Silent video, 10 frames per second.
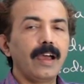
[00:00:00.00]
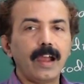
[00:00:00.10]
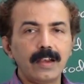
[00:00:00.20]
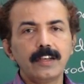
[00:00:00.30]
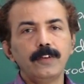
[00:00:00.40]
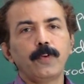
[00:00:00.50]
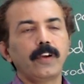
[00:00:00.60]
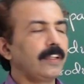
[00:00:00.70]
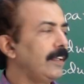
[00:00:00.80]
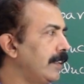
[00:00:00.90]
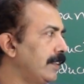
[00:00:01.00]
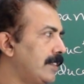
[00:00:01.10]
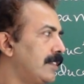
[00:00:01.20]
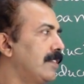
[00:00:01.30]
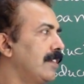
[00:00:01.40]
140
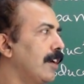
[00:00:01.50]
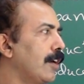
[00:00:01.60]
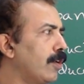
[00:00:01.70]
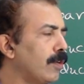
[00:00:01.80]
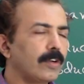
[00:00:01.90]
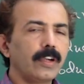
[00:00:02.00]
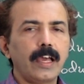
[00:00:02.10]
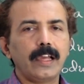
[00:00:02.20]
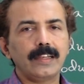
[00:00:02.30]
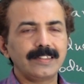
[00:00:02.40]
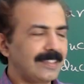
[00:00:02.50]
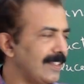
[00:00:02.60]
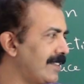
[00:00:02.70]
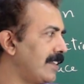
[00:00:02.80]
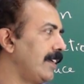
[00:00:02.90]
years. Crocodile,
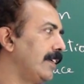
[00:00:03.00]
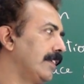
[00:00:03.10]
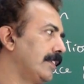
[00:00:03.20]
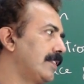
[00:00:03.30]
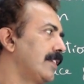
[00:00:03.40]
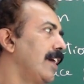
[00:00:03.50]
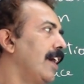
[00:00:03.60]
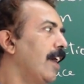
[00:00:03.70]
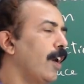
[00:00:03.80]
60 years.